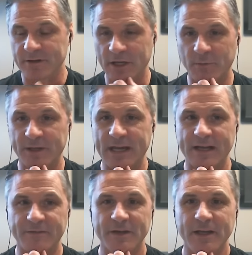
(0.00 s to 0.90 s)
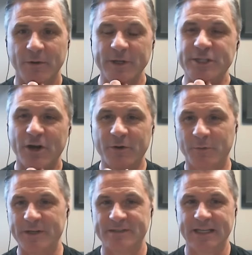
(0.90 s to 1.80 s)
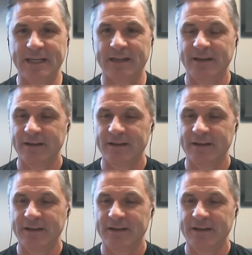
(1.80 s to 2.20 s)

You know, we kind of we joke when we see,